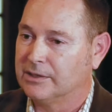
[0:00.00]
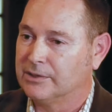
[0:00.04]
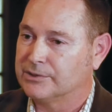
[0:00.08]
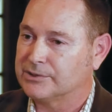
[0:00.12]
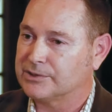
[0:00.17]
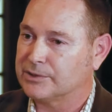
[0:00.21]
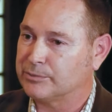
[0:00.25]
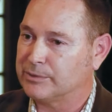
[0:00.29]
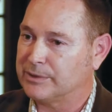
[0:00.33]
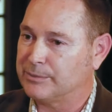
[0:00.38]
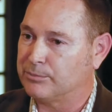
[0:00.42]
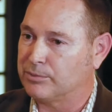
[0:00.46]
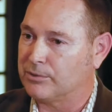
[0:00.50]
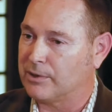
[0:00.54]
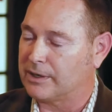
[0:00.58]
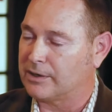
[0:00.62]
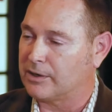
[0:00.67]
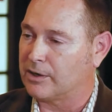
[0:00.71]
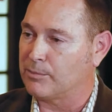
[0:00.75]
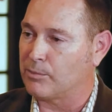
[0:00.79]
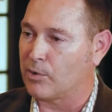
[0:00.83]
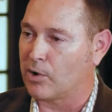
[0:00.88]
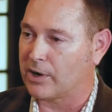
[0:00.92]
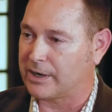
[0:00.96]
So we brought
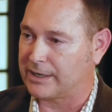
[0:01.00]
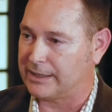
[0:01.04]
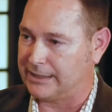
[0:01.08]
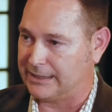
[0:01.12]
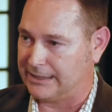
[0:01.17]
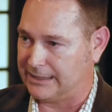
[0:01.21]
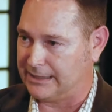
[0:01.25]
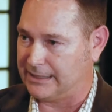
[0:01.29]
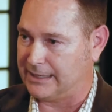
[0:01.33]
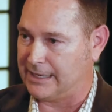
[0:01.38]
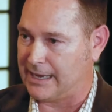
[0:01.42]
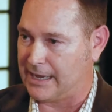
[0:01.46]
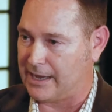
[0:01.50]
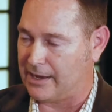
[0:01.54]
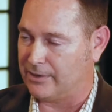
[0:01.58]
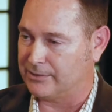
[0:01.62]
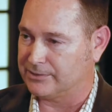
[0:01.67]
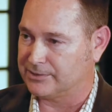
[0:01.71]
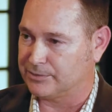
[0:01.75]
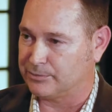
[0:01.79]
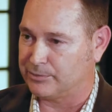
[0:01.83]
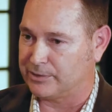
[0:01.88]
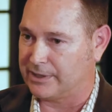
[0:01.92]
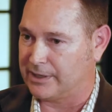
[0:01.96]
our marketing
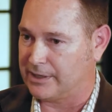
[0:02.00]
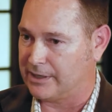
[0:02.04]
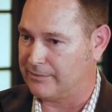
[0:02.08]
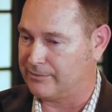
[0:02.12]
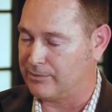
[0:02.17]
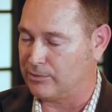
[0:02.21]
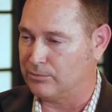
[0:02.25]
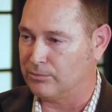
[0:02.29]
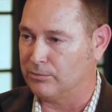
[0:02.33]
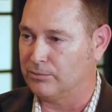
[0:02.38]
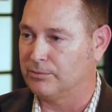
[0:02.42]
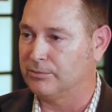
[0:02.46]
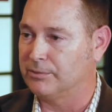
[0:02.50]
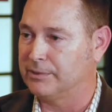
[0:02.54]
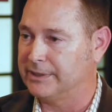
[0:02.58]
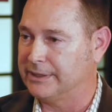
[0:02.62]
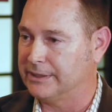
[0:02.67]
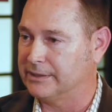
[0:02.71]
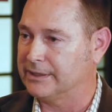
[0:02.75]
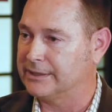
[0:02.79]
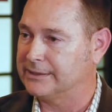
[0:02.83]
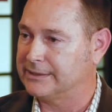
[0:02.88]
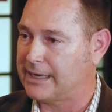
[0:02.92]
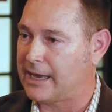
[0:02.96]
in-house, and we have a
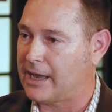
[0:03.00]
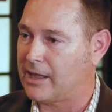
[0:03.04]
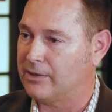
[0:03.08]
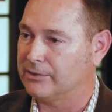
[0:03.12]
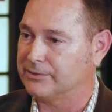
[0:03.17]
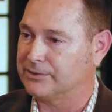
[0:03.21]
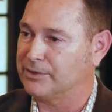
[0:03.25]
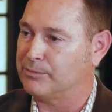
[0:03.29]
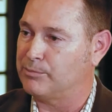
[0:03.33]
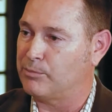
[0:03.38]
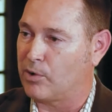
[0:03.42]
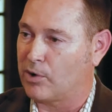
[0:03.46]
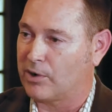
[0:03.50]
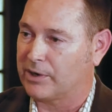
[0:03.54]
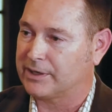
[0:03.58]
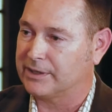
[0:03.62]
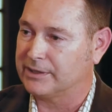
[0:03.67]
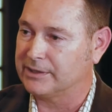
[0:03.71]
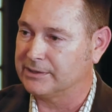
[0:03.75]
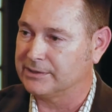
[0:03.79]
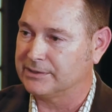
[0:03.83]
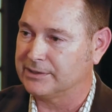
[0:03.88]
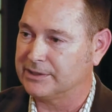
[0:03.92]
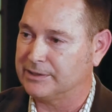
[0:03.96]
really talented
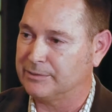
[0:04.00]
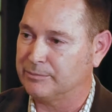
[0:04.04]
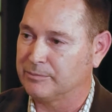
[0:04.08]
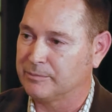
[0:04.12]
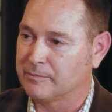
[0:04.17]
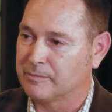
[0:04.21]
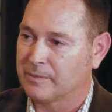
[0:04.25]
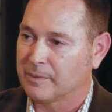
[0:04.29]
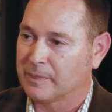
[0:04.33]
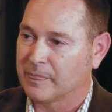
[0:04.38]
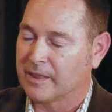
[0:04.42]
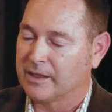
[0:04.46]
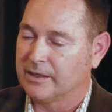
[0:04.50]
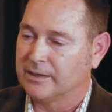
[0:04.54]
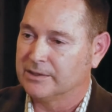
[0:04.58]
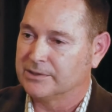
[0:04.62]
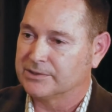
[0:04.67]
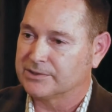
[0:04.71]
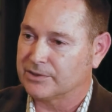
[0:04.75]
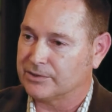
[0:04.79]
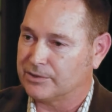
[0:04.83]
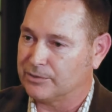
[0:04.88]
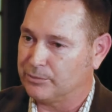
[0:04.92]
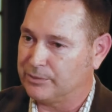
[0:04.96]
marketing team
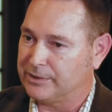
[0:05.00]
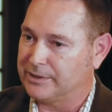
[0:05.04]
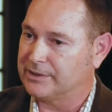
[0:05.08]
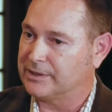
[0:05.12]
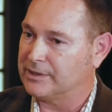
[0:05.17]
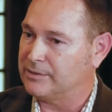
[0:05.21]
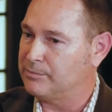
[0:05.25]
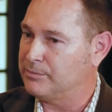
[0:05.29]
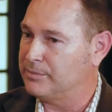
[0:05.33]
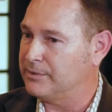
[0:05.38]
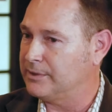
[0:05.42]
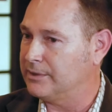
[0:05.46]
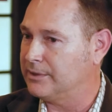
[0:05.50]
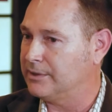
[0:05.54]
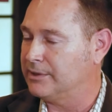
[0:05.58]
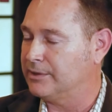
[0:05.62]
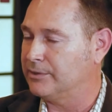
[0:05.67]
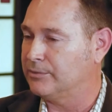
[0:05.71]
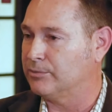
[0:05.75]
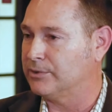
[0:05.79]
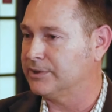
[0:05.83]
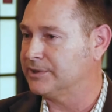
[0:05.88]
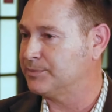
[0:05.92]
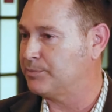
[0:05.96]
so that we can
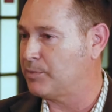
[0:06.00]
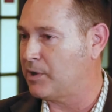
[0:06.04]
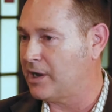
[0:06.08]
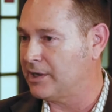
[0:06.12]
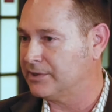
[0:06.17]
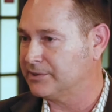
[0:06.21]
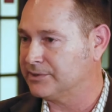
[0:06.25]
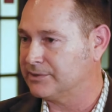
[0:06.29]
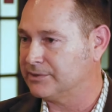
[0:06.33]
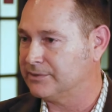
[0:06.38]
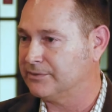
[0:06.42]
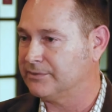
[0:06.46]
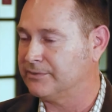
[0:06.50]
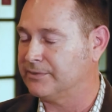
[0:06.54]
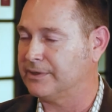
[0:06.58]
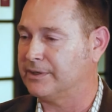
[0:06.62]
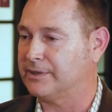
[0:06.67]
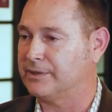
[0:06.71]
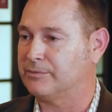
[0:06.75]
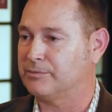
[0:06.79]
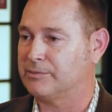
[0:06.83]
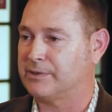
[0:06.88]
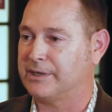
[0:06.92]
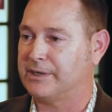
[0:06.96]
be responsive
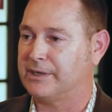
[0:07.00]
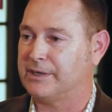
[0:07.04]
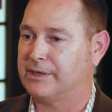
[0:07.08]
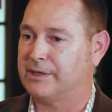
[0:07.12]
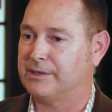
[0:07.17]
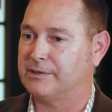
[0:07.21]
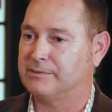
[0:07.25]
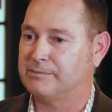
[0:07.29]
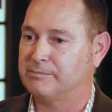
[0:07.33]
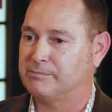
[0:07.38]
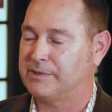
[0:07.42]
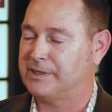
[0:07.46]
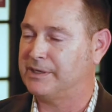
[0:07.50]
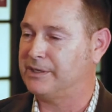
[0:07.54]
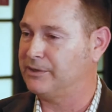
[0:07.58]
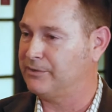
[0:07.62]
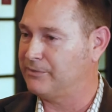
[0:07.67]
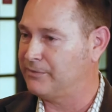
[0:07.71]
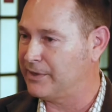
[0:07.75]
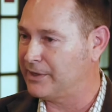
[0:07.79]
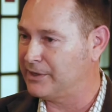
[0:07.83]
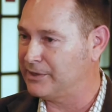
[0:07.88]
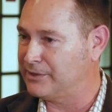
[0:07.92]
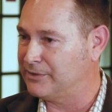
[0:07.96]
and
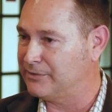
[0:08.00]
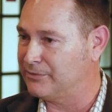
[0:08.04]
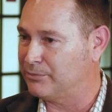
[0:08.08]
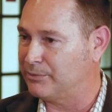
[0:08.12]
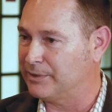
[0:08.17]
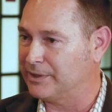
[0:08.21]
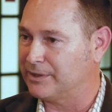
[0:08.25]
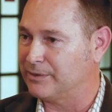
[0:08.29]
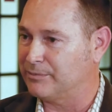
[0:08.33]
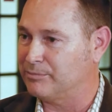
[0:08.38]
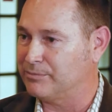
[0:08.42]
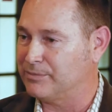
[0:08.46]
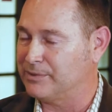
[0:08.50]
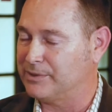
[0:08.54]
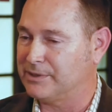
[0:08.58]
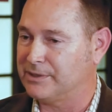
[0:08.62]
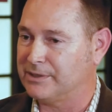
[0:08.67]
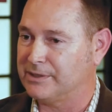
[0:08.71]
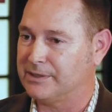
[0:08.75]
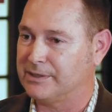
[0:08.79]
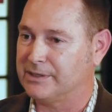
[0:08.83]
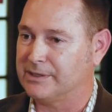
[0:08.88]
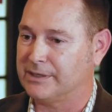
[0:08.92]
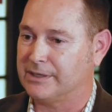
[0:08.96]
innovative. We can
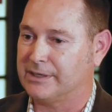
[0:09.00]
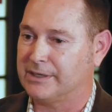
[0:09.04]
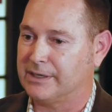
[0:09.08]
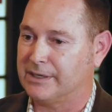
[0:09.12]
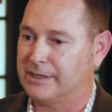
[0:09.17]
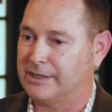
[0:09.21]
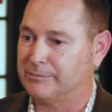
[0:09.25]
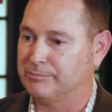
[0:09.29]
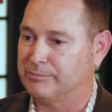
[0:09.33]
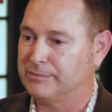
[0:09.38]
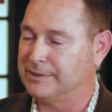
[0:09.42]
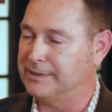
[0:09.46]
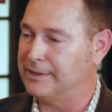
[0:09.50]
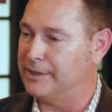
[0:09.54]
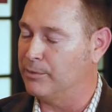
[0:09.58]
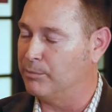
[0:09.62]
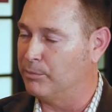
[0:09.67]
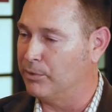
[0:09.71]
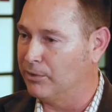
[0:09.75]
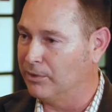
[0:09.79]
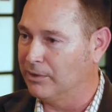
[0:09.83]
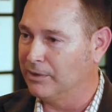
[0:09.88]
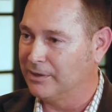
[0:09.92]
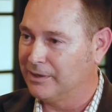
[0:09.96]
be
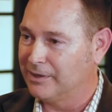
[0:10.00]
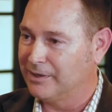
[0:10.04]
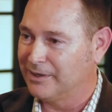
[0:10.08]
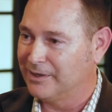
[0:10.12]
nimble.